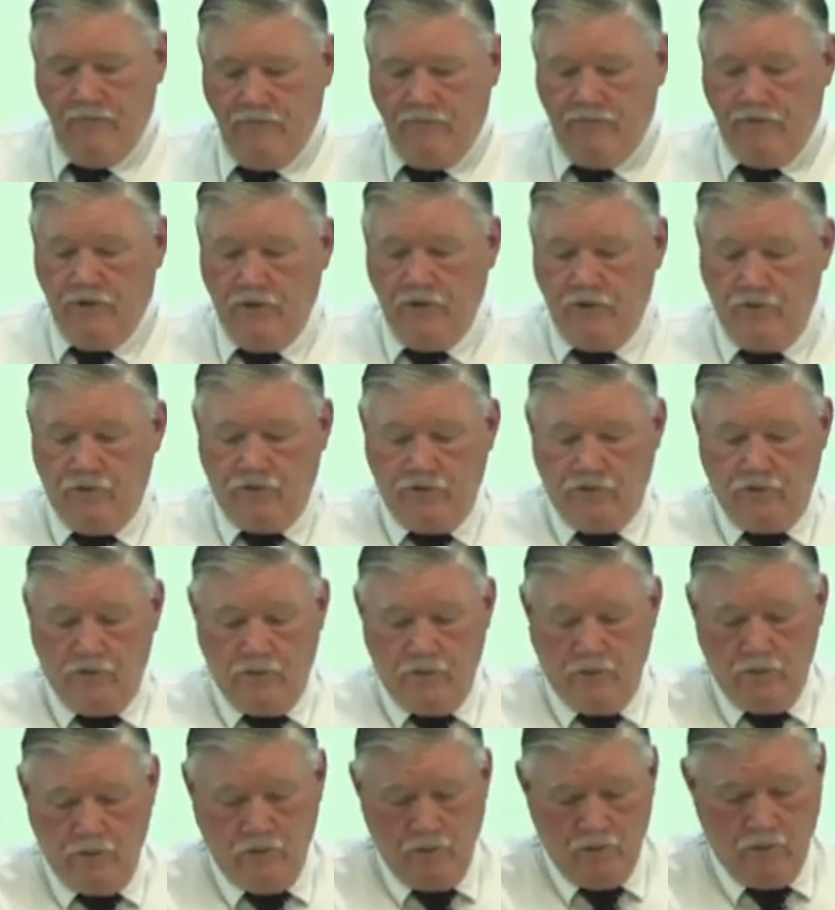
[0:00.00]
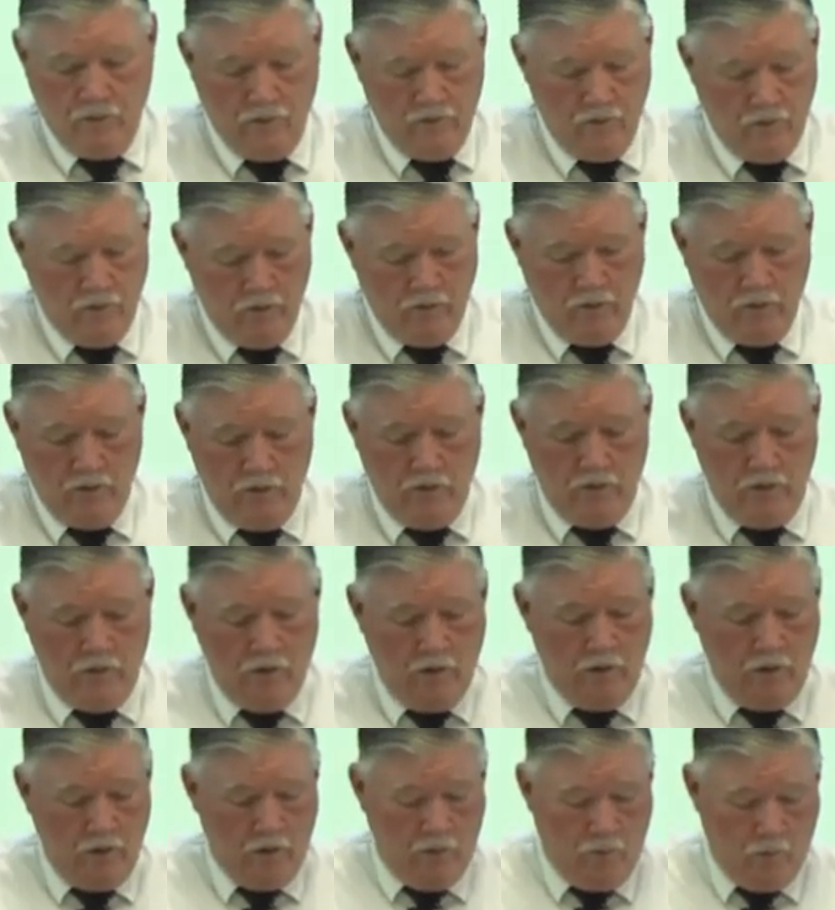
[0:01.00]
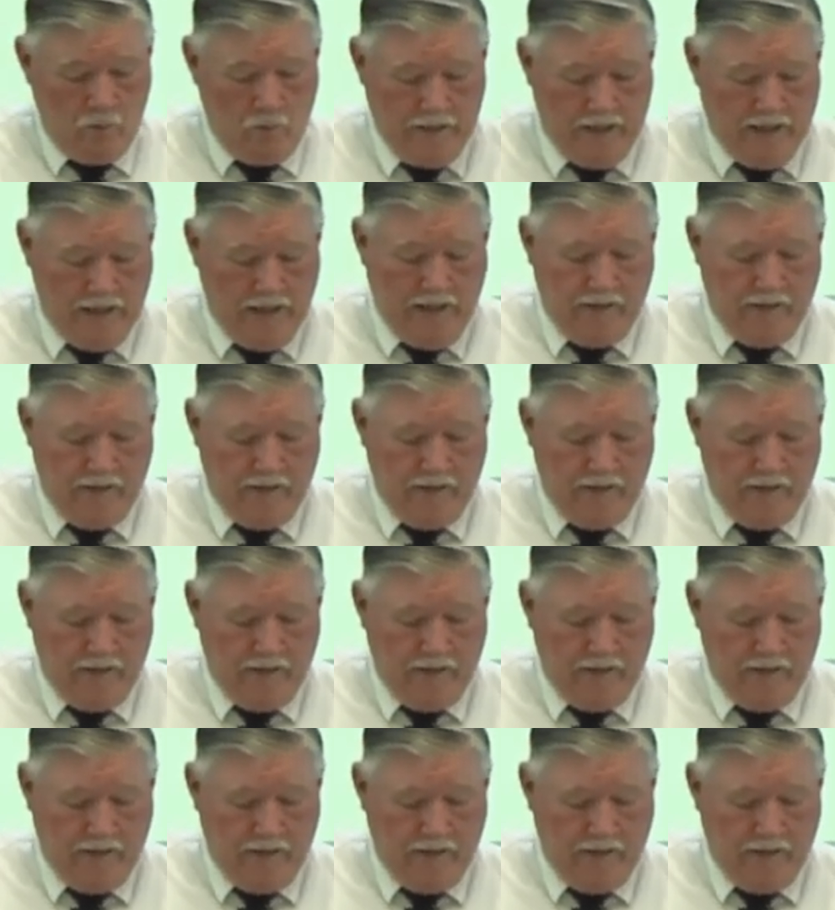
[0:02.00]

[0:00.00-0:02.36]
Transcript: Folks, we